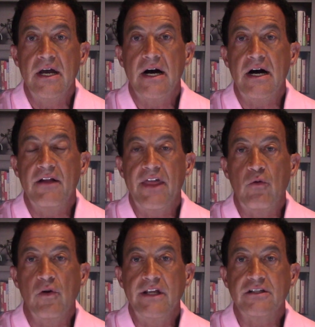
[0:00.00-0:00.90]
that
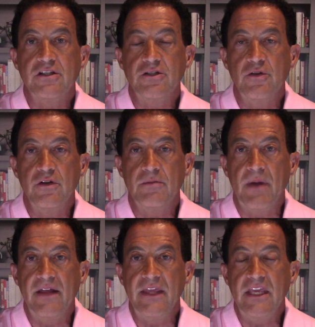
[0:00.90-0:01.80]
were instituted
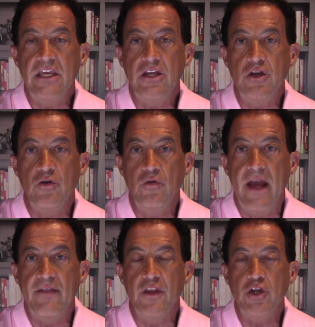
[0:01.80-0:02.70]
by the EU
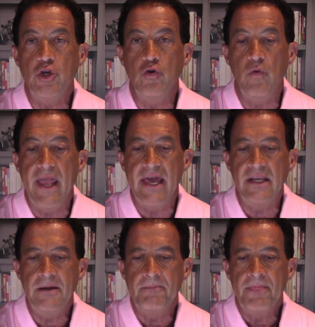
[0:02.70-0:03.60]
and the
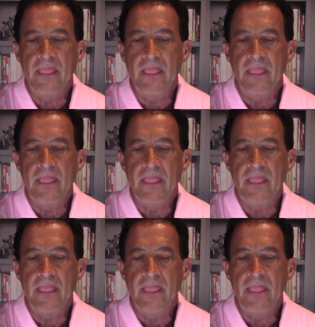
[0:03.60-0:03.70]
UN.